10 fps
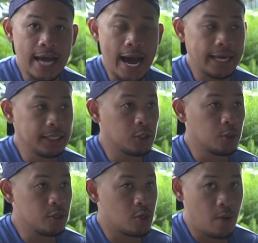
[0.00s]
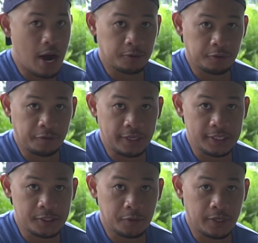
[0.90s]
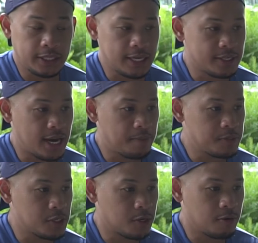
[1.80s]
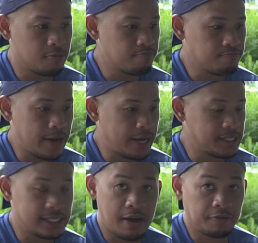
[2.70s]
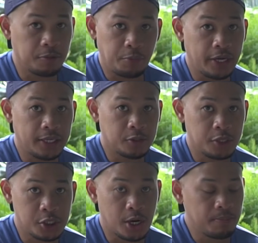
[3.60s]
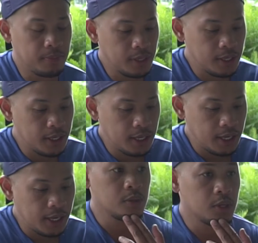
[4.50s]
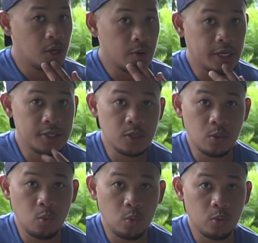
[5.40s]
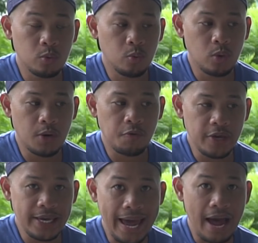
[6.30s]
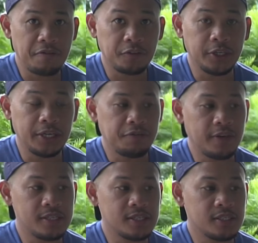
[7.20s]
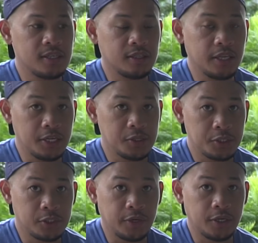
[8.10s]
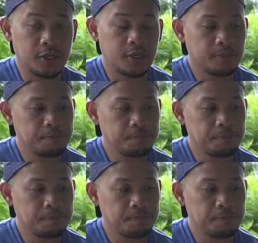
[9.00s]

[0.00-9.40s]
I don't know how to fix it during that time, so I just have to bring it to the shop. Okay, so a week after they fixed the indoor trainer,